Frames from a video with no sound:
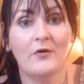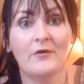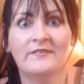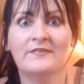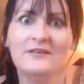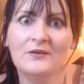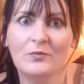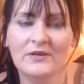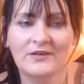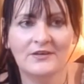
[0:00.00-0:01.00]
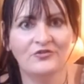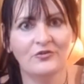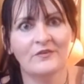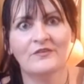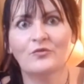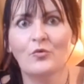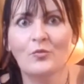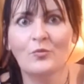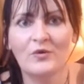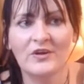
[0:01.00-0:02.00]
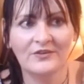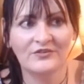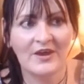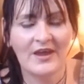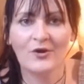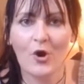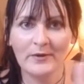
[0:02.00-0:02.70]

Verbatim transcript: you are a sea witch, you're a storm witch,